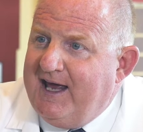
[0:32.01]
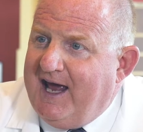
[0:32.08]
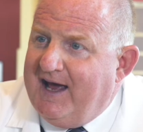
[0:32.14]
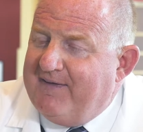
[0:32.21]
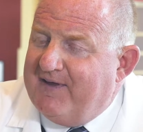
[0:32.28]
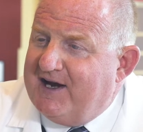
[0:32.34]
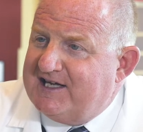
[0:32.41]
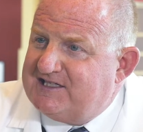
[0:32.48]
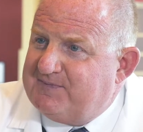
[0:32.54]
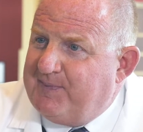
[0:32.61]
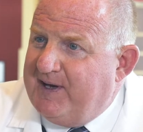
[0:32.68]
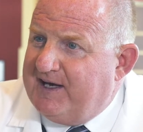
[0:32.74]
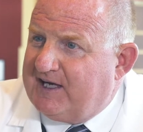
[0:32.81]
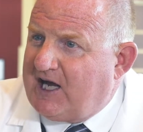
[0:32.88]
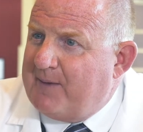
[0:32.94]
And then I
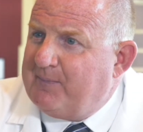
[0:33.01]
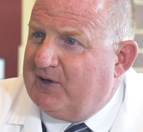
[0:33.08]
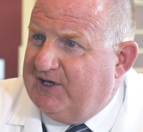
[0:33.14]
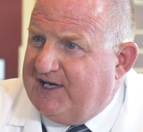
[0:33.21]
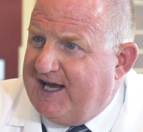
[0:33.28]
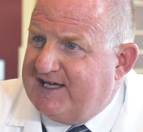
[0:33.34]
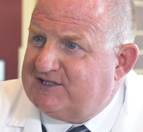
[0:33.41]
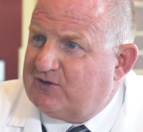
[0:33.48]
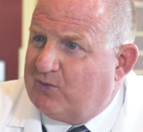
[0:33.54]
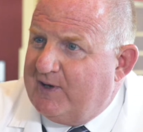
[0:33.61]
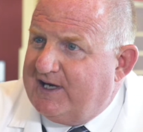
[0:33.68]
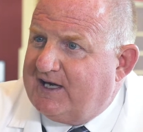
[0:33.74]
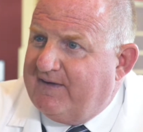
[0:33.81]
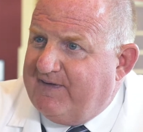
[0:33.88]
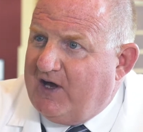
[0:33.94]
spend a couple of days a
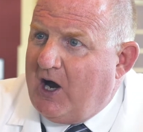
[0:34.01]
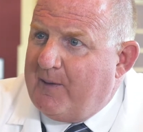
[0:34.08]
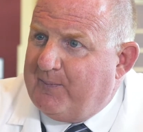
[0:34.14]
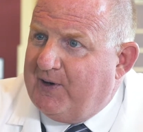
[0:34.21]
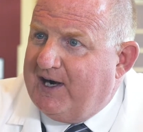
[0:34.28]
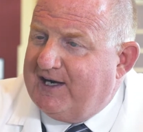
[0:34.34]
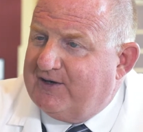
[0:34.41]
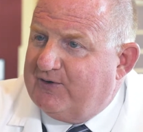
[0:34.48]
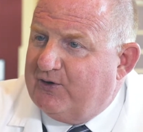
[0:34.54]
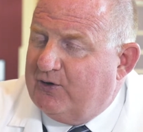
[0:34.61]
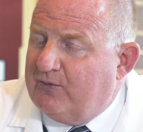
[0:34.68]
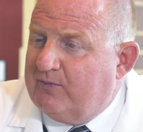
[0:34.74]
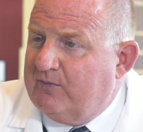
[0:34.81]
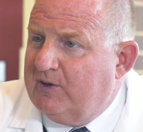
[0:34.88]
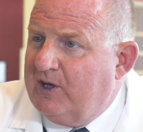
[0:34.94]
week in the operating
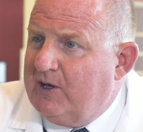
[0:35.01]
room